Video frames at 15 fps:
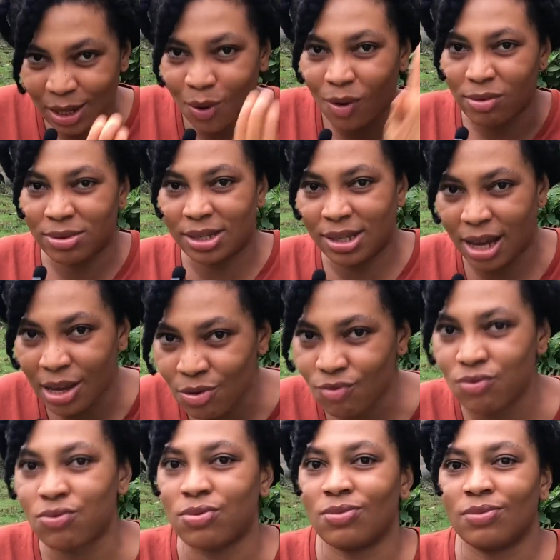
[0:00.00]

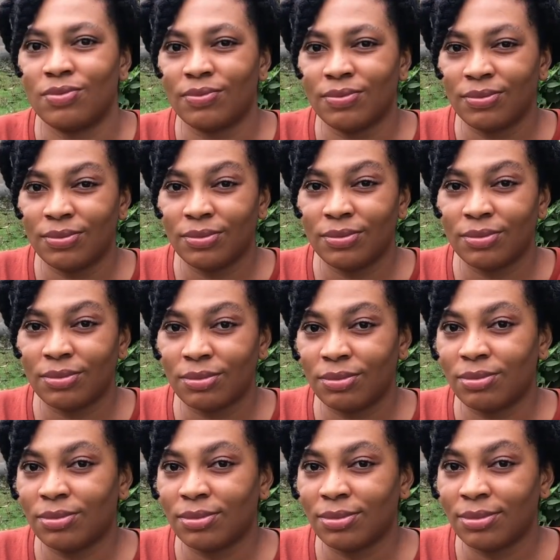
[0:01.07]
concern
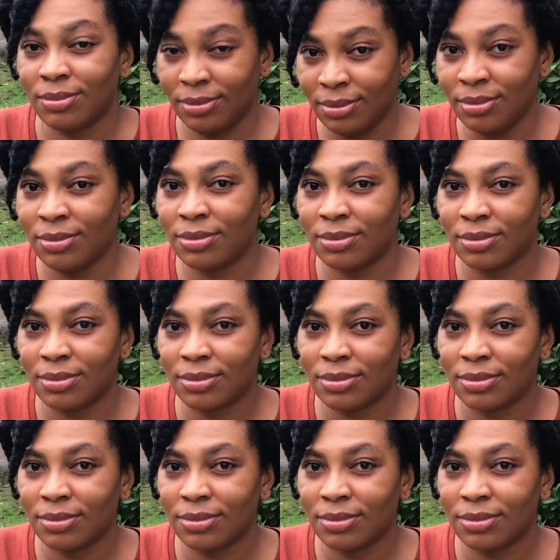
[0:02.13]
you.